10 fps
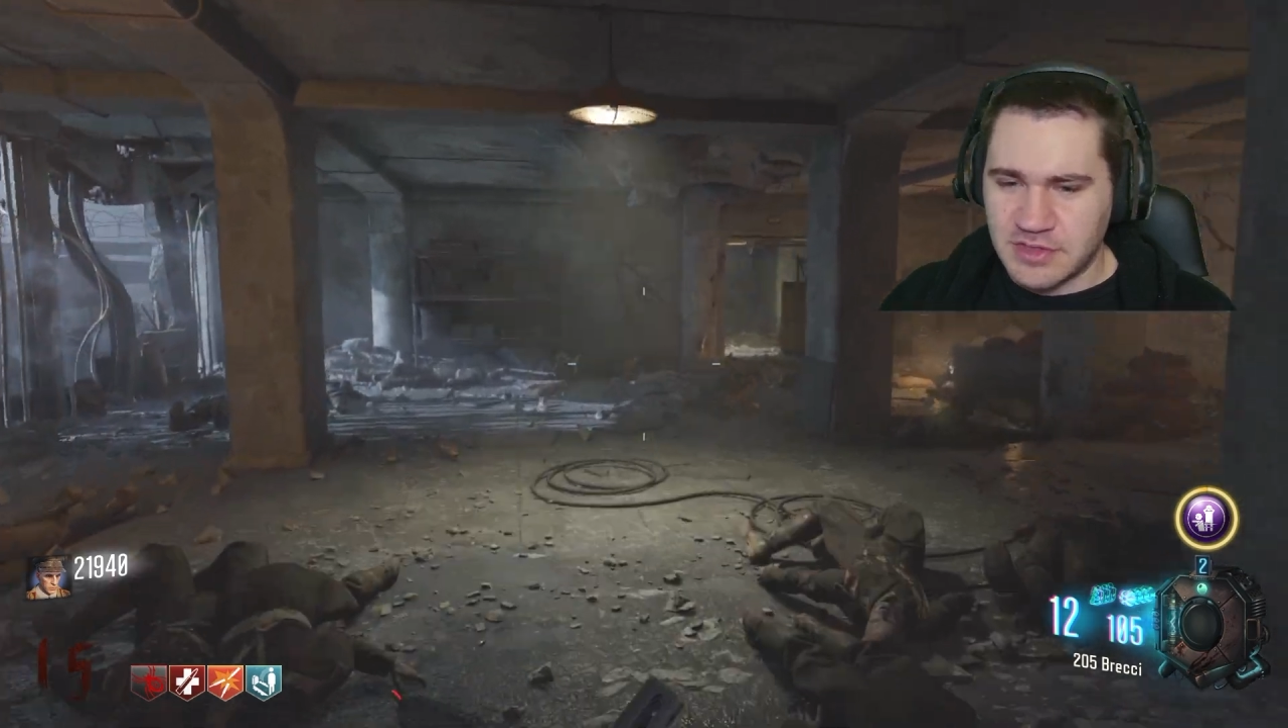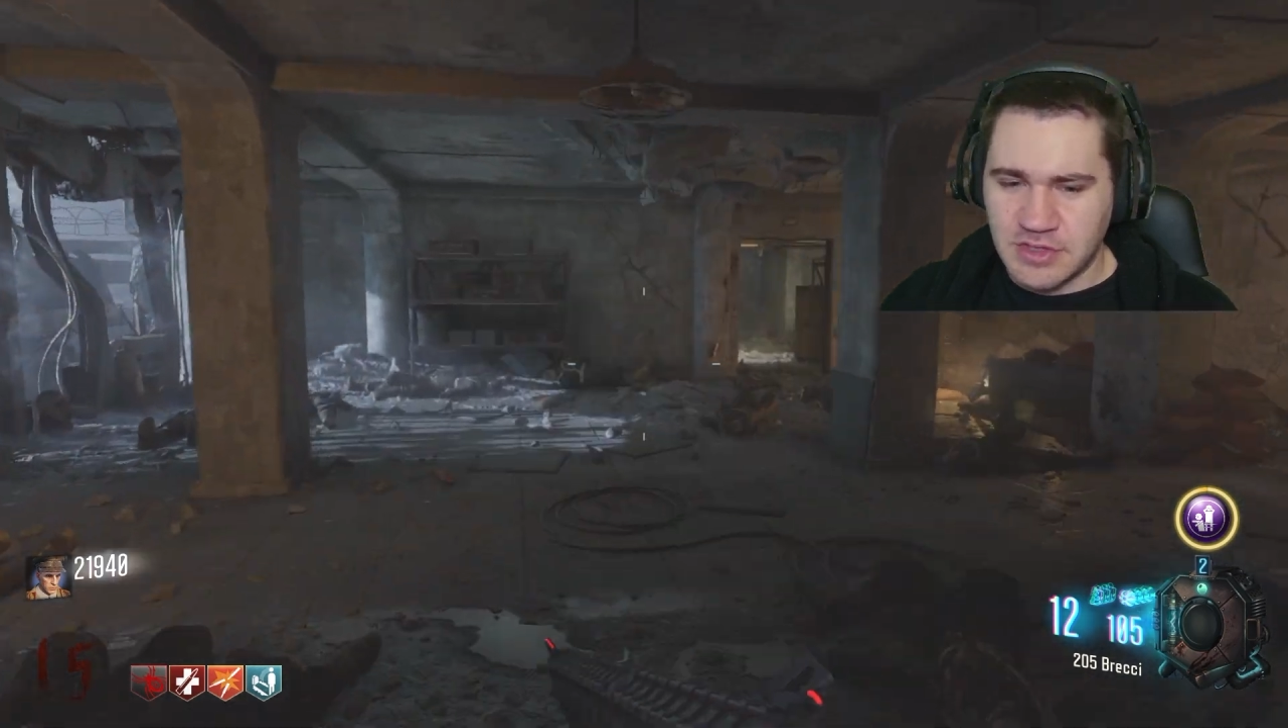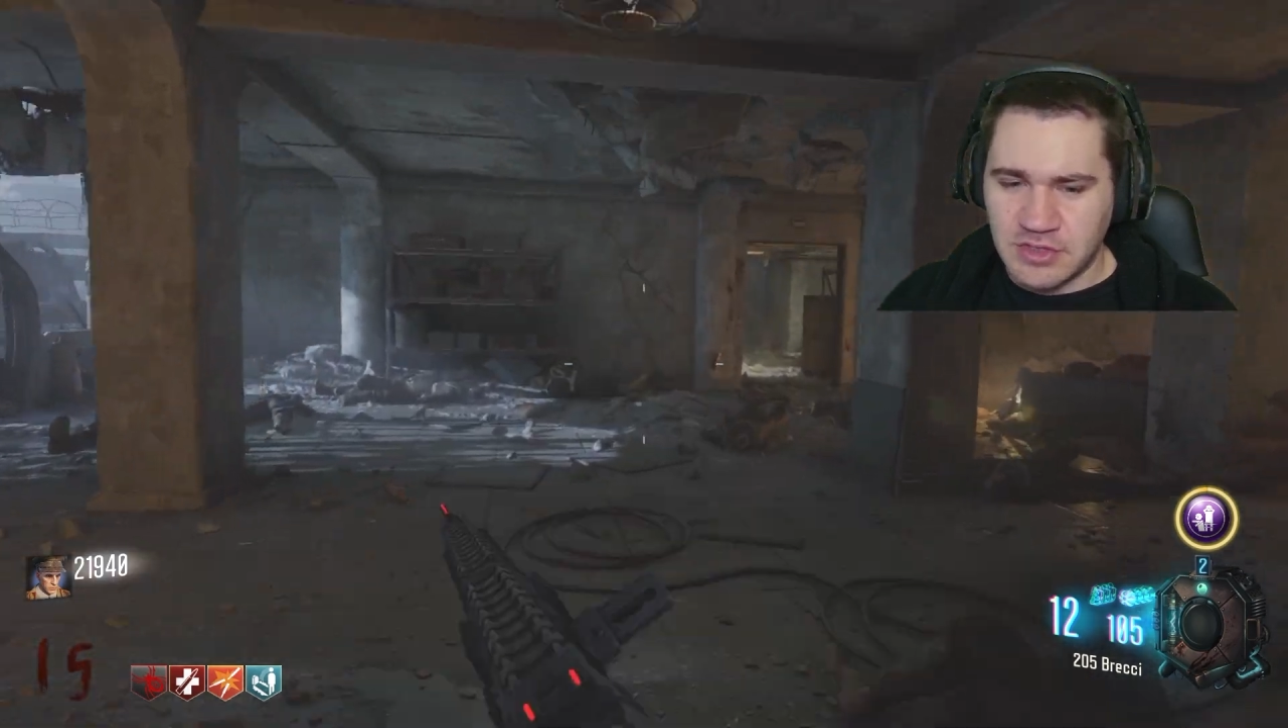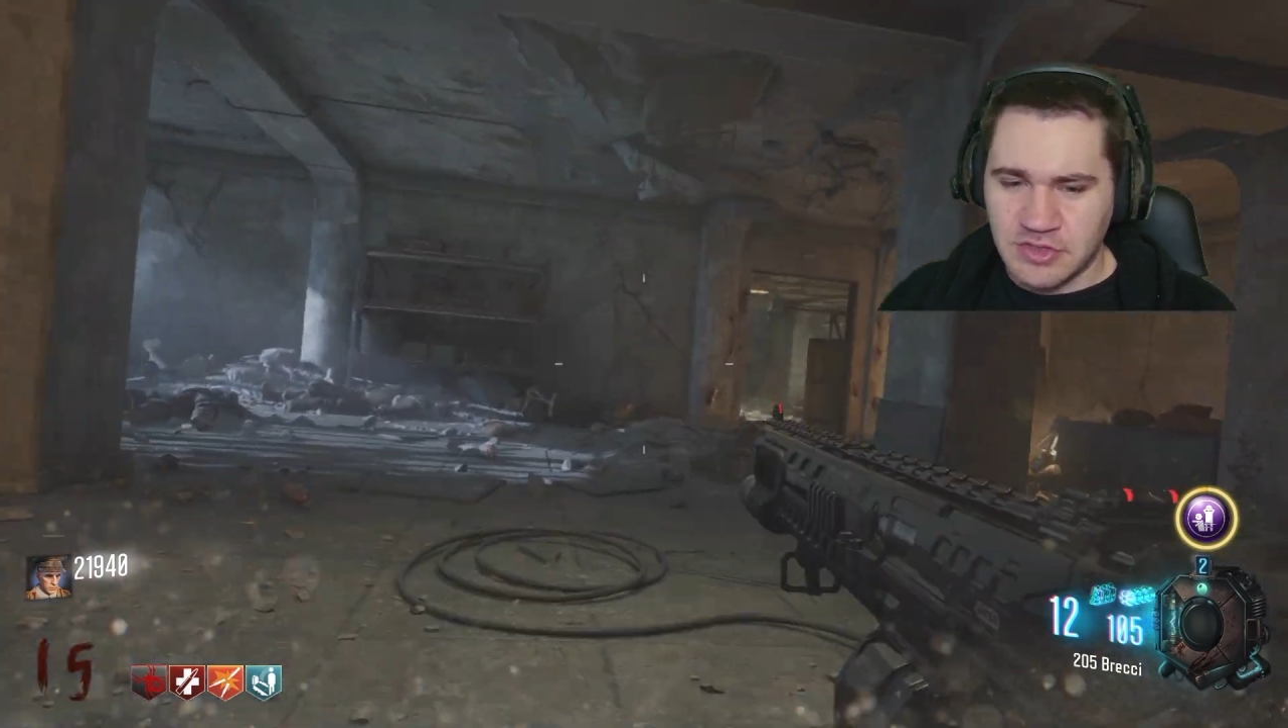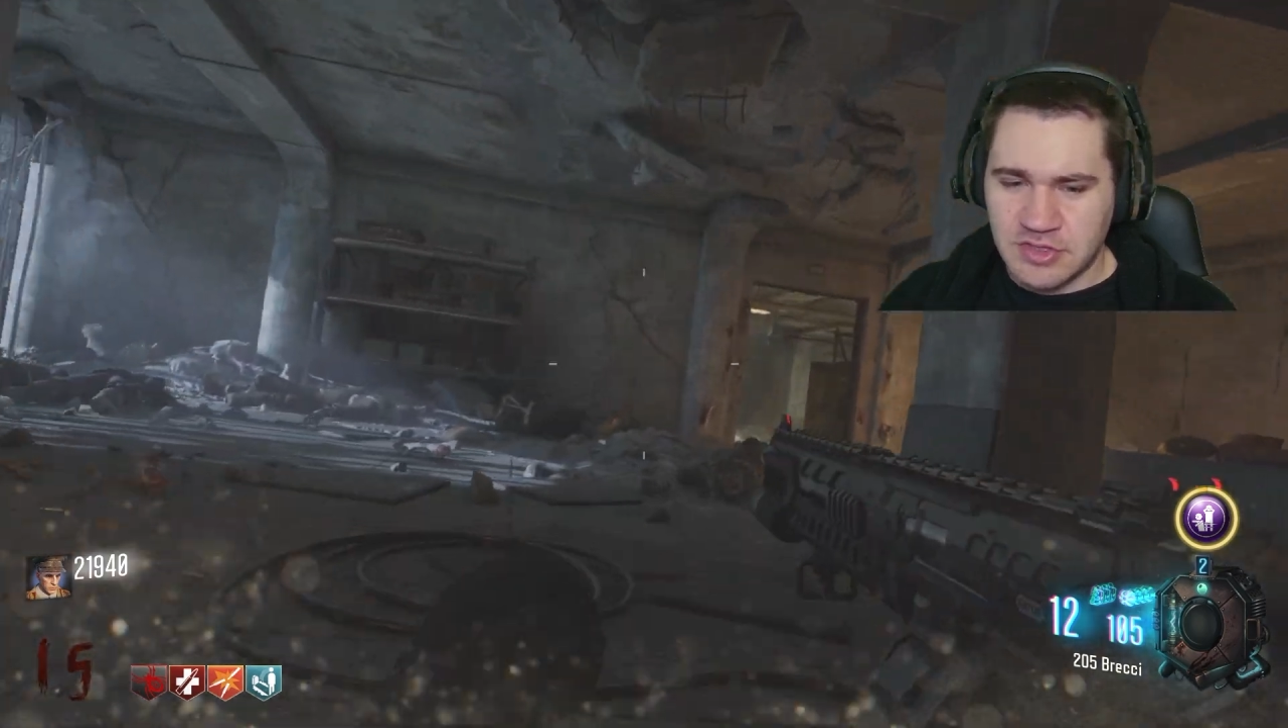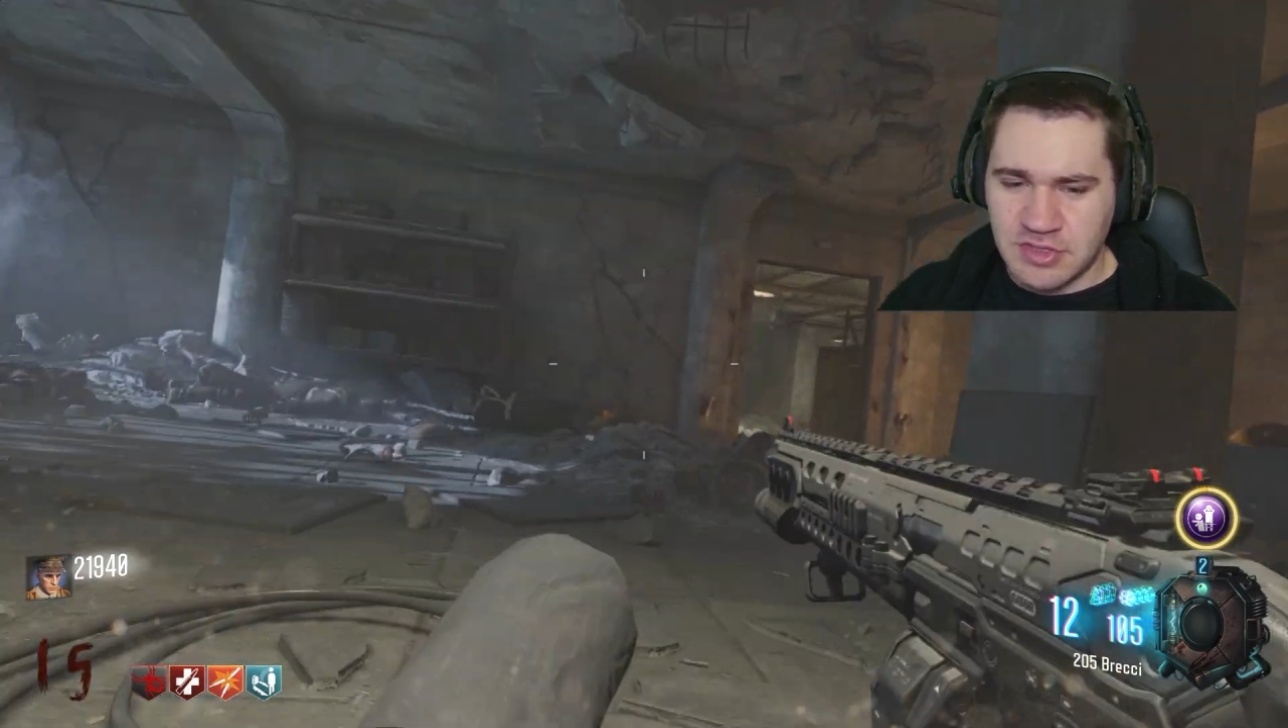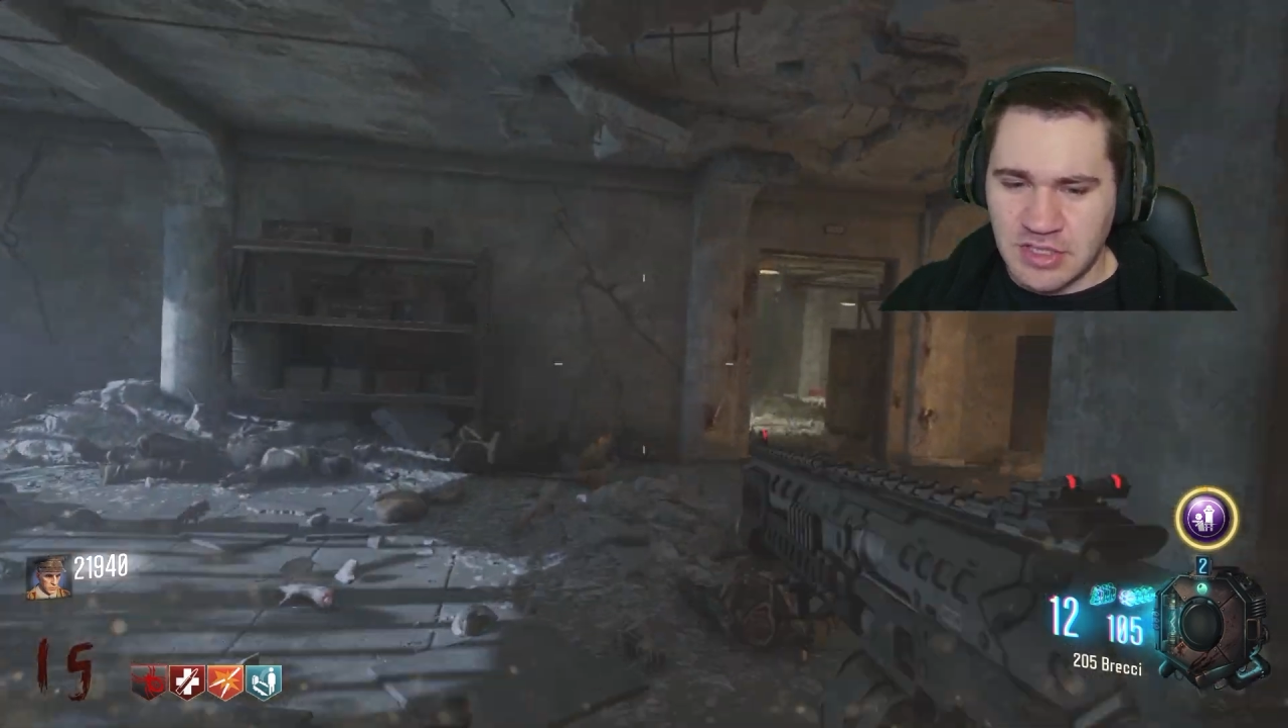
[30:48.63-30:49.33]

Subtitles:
I just,